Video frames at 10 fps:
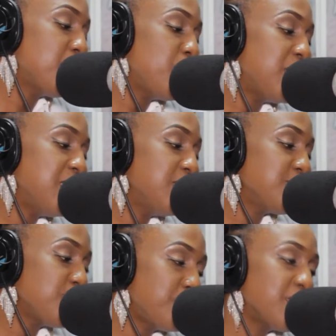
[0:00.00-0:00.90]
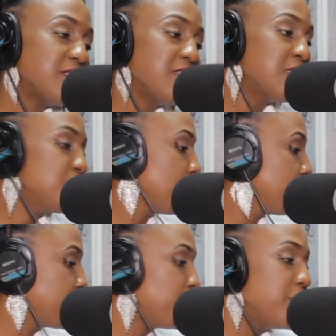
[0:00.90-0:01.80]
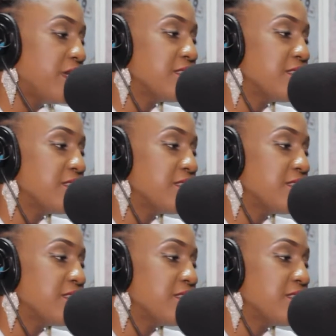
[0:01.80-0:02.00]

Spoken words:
when he stopped us, he asked where we're going.